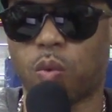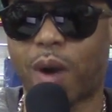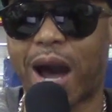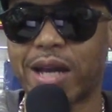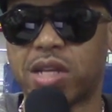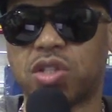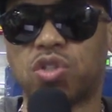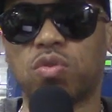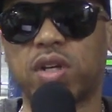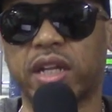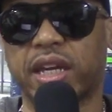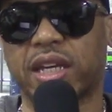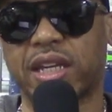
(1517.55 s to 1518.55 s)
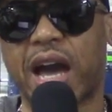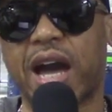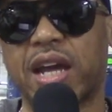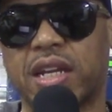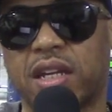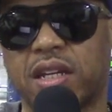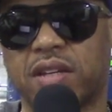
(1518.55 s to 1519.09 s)
why did you click
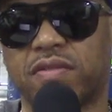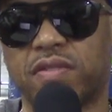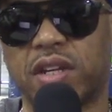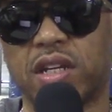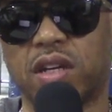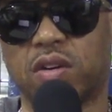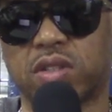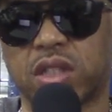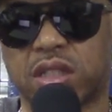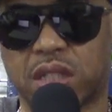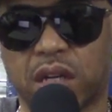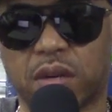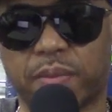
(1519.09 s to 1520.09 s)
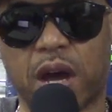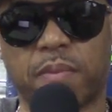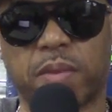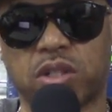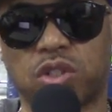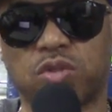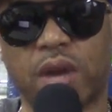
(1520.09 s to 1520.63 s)
Yachty video to tell him how
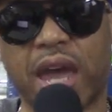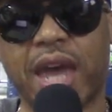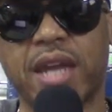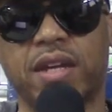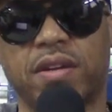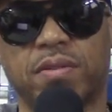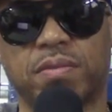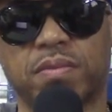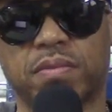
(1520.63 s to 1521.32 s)
much you hate him?